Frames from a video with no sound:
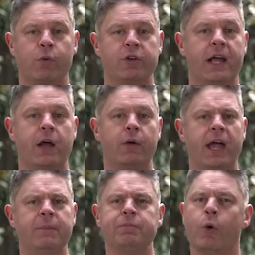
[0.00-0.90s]
We're like,
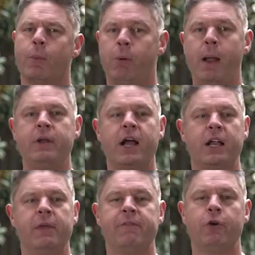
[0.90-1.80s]
okay, we're probably not
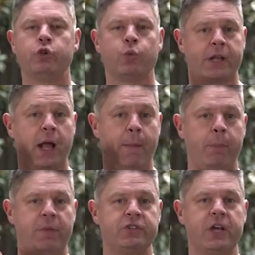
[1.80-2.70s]
gonna be the first one to come
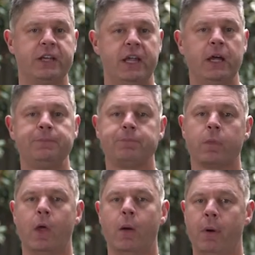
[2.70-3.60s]
up with this idea,
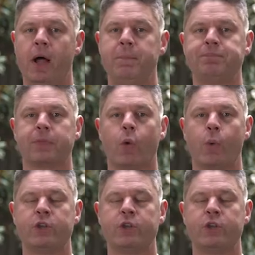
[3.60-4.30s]
but we